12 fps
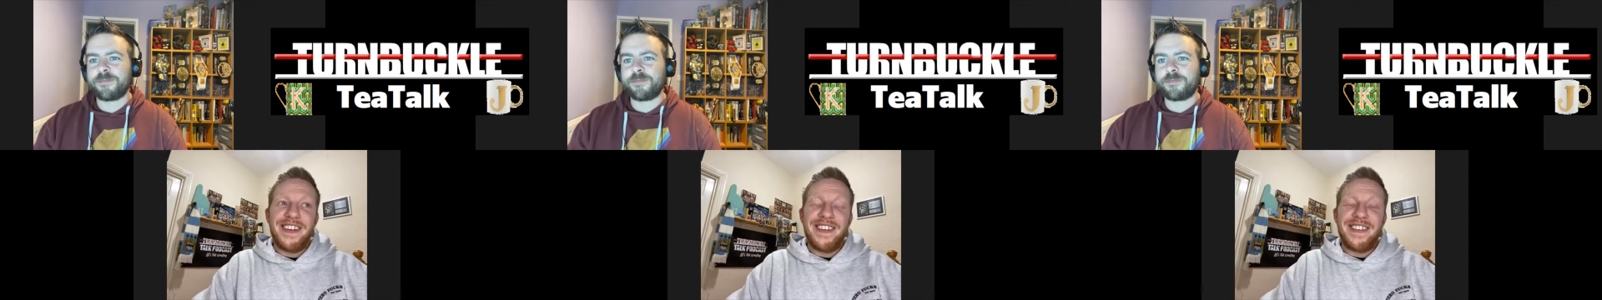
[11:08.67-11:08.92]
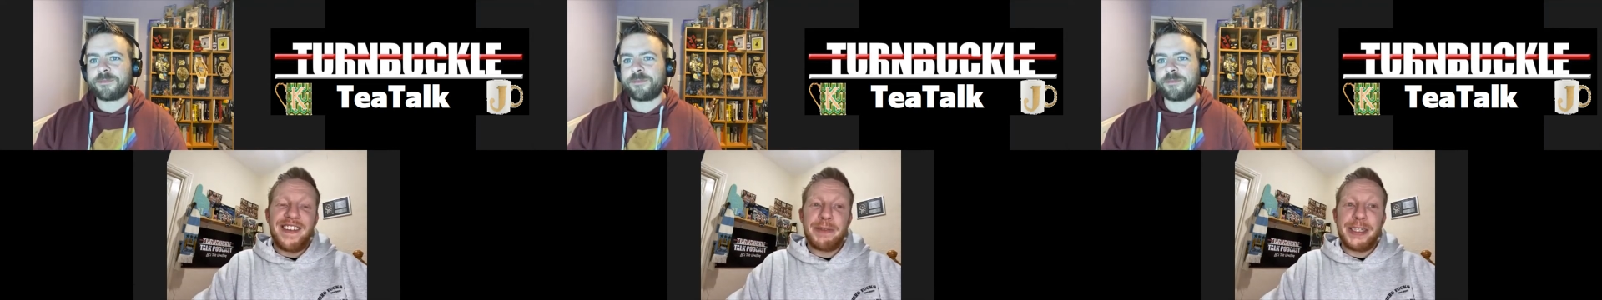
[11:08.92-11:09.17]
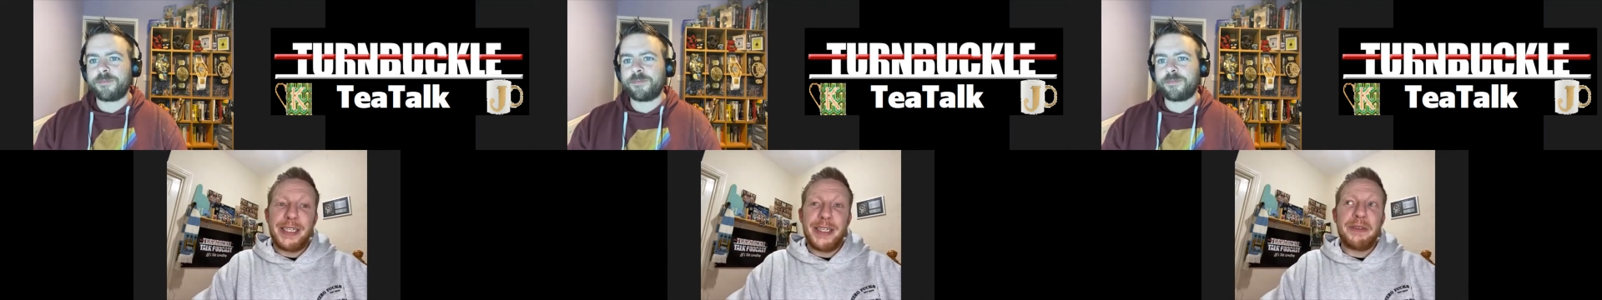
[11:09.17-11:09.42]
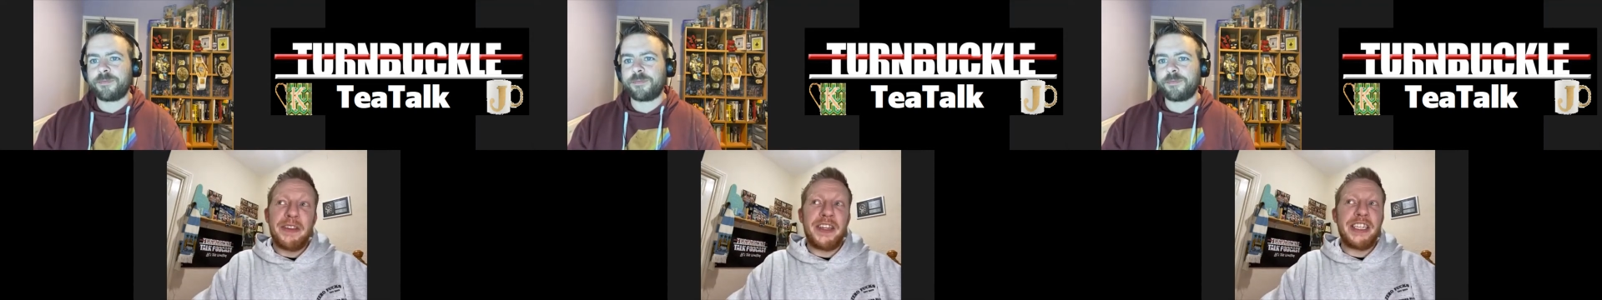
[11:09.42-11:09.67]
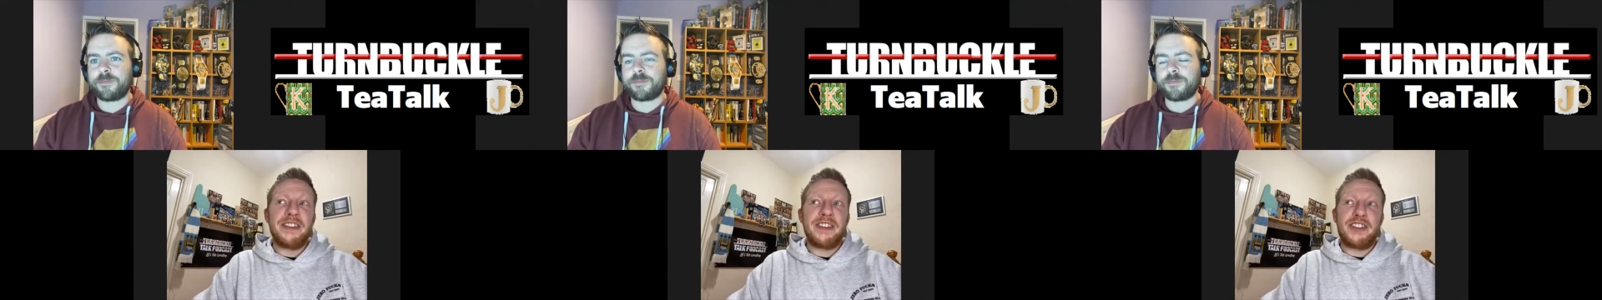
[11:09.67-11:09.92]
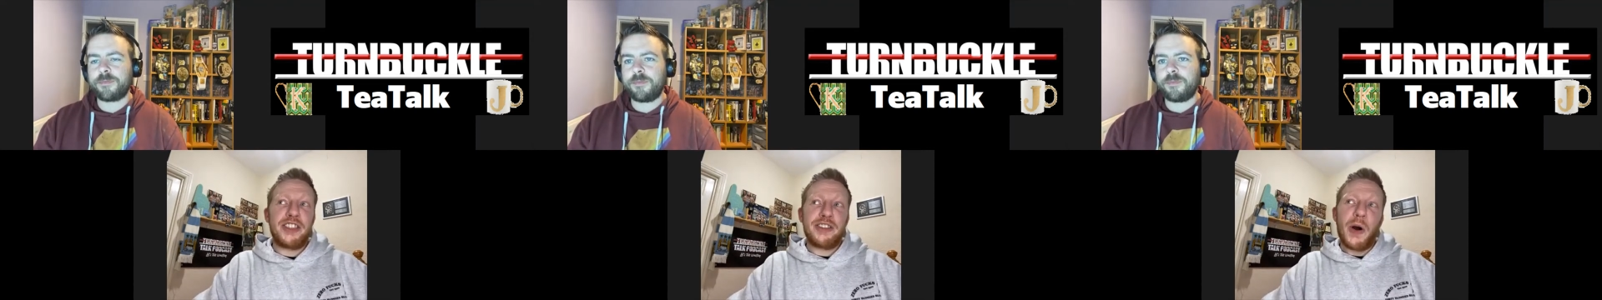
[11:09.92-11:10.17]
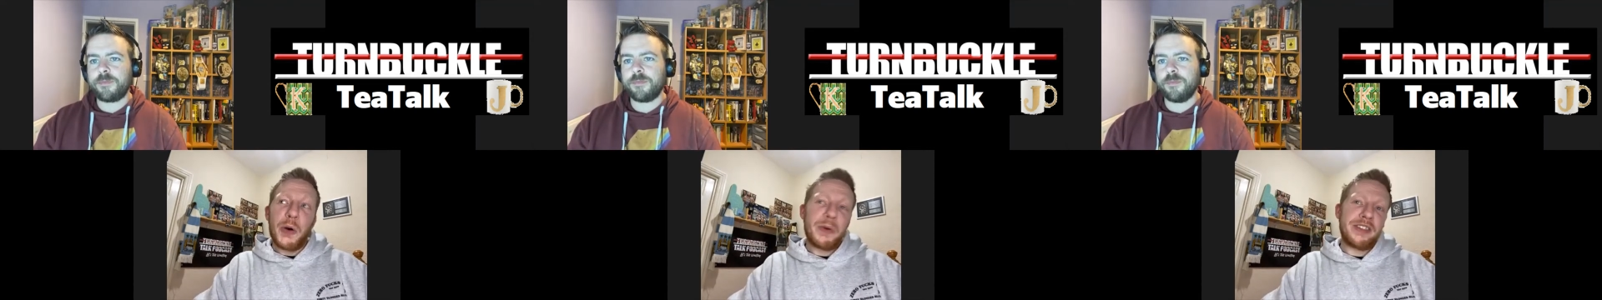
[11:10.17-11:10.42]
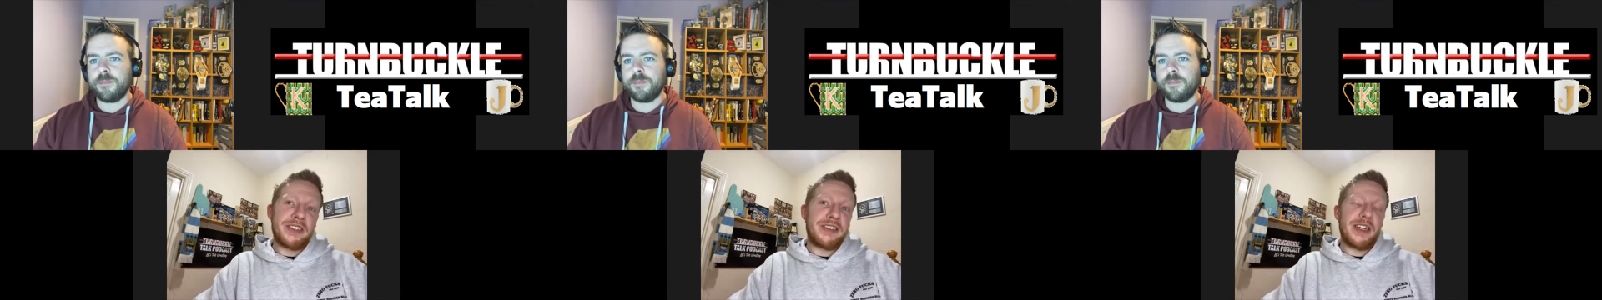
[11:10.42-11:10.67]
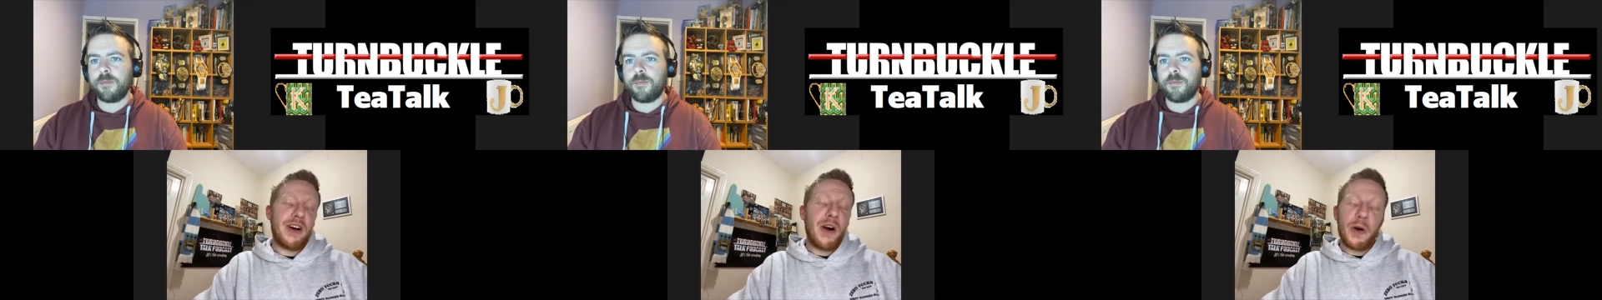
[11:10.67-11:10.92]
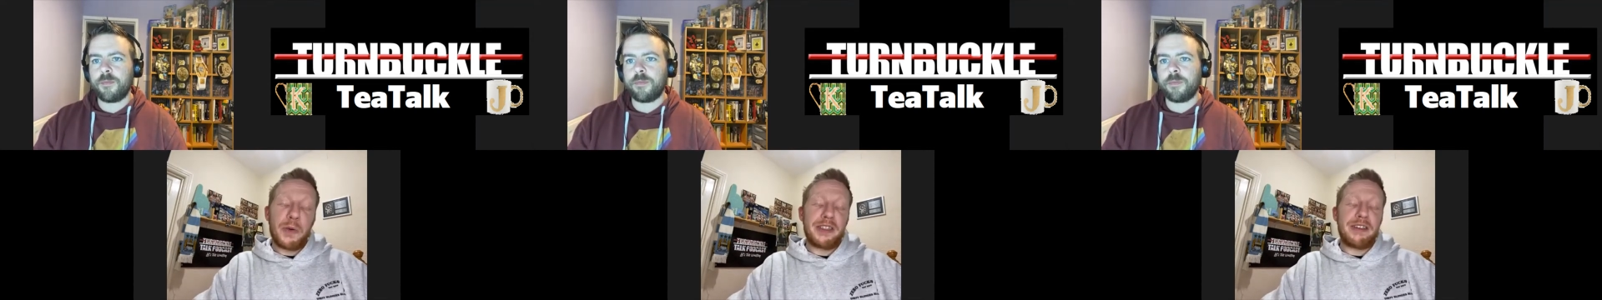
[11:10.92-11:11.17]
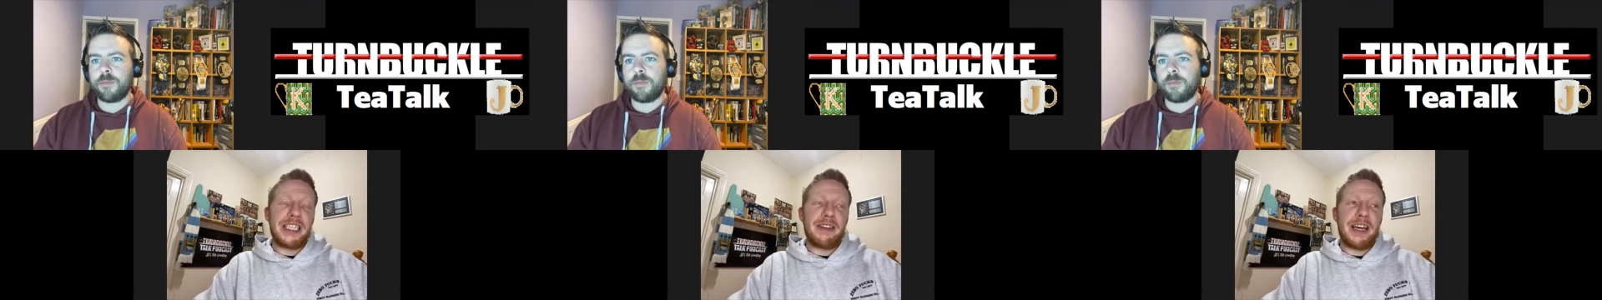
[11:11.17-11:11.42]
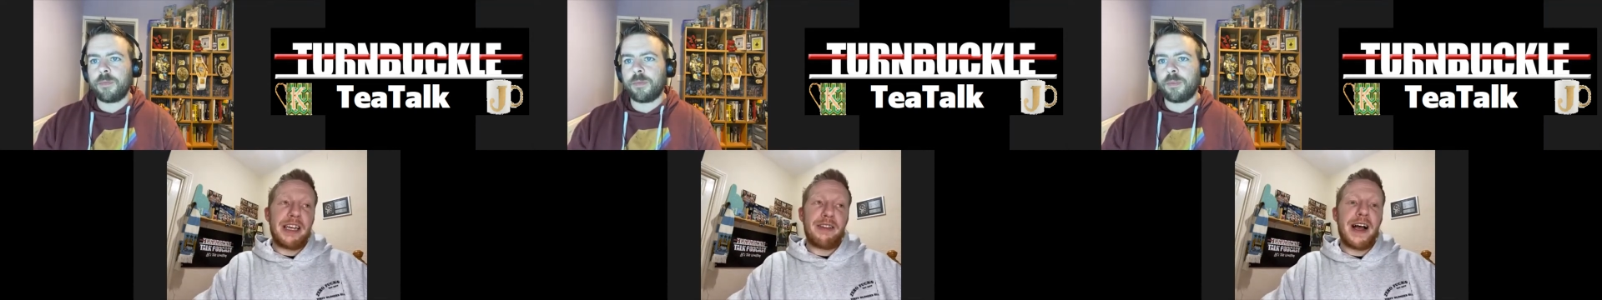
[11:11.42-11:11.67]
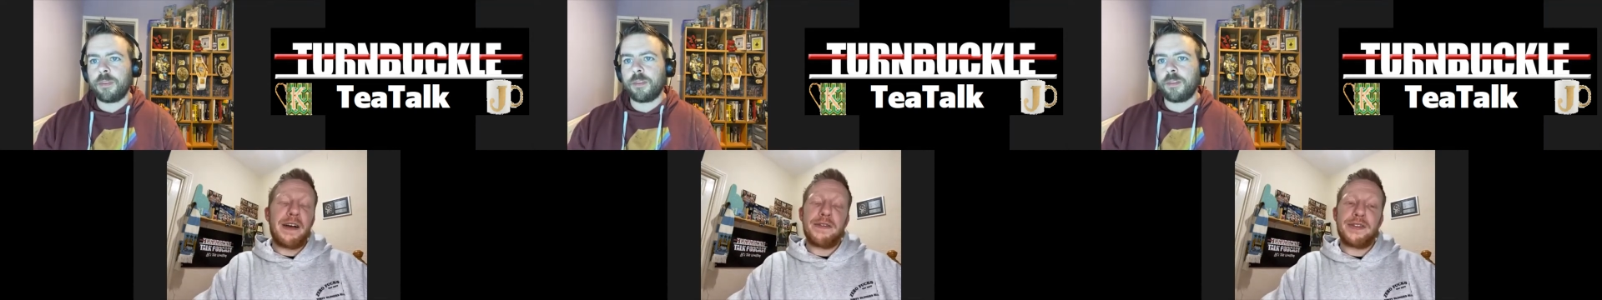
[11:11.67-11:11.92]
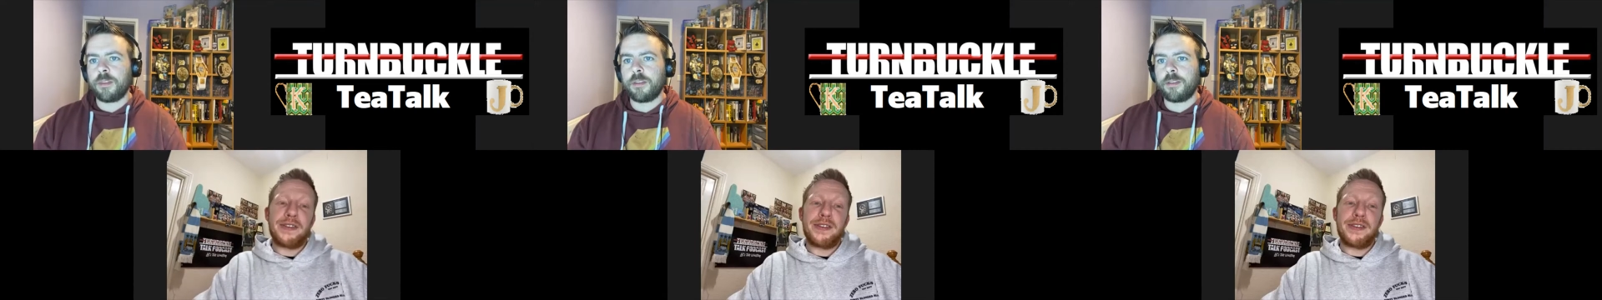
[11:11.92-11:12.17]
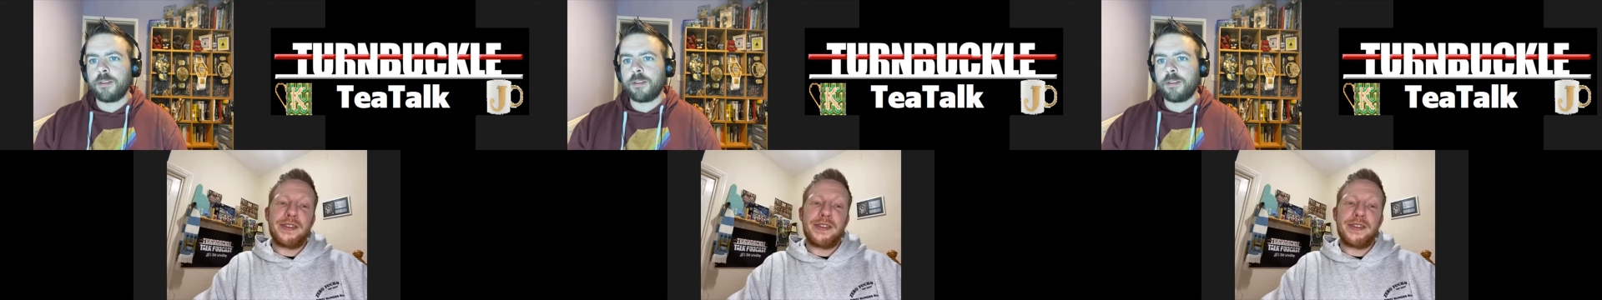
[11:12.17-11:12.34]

Speaker 1: what do I do? And then she just awkwardly, awkwardly like laughs.